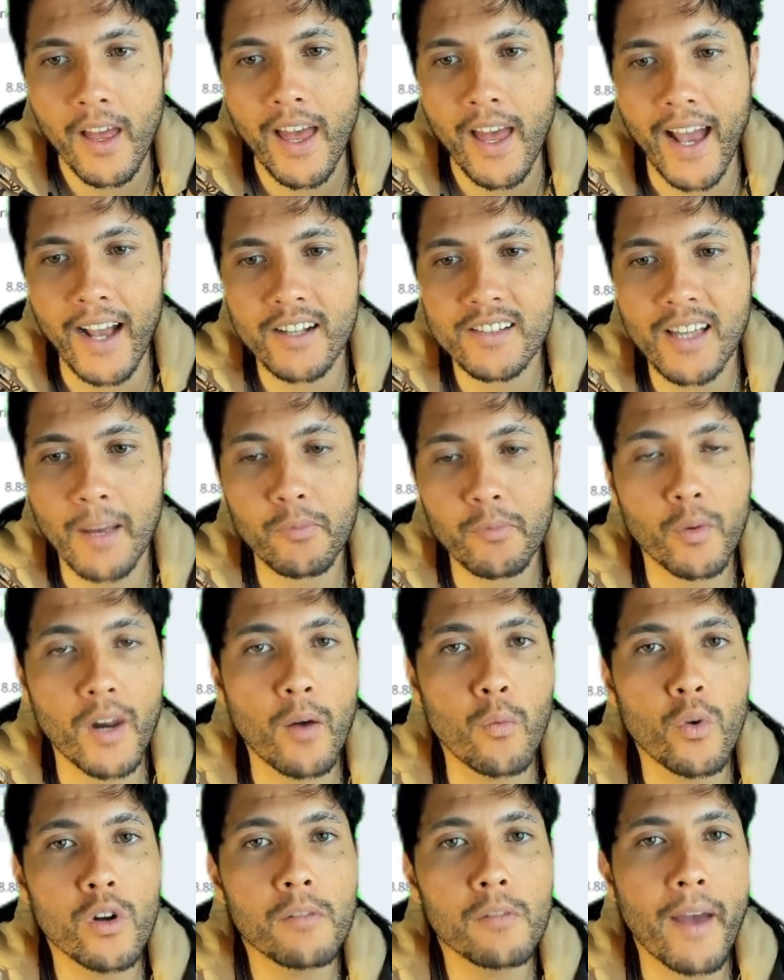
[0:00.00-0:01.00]
Except what
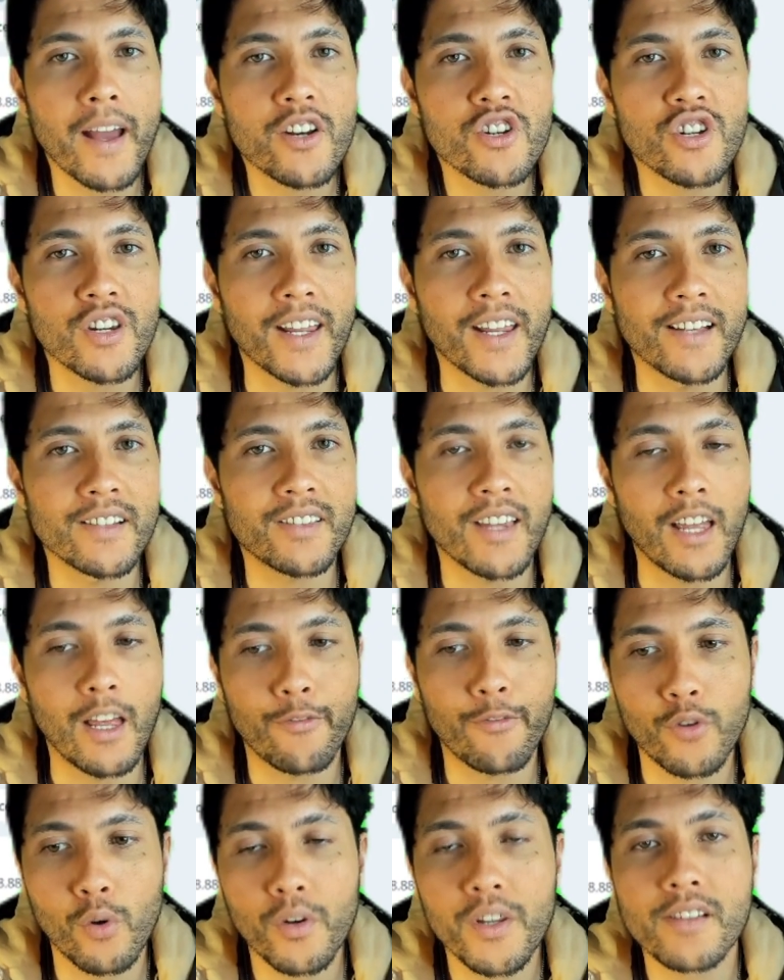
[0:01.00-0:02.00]
I will mention is that
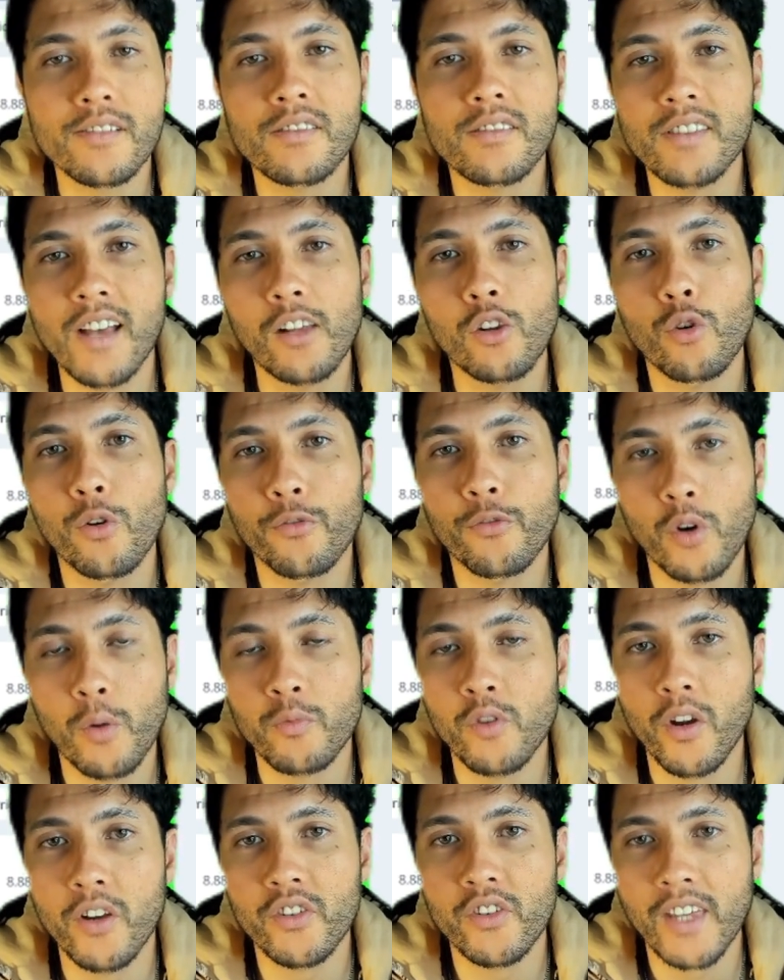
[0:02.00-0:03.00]
if you're the seller of
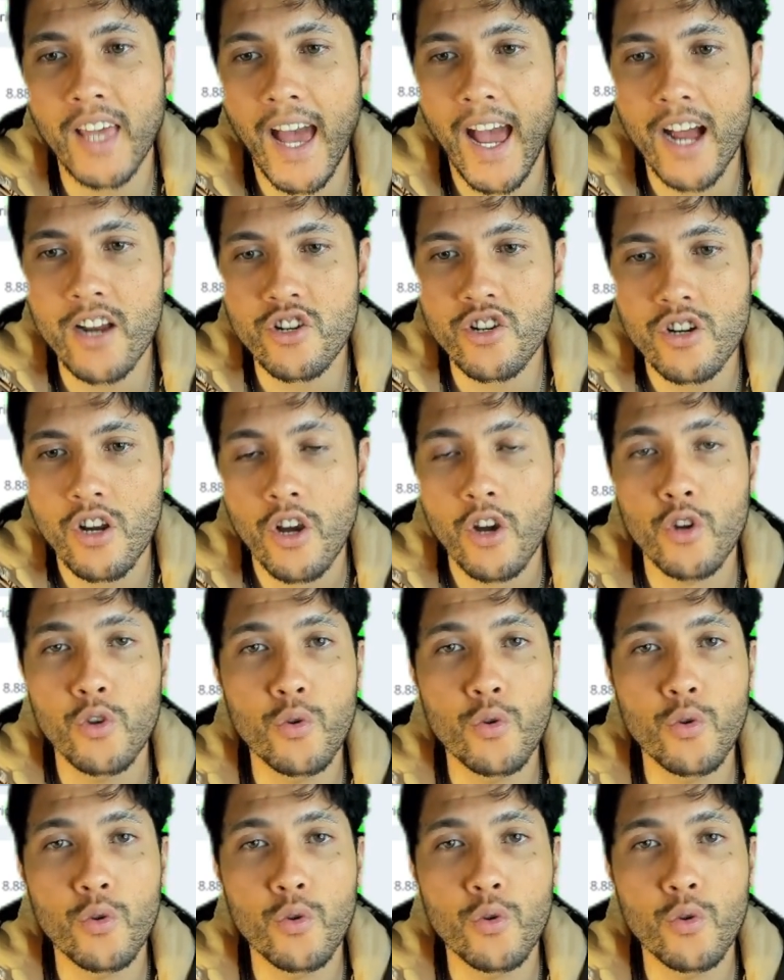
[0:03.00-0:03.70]
crypto into cash,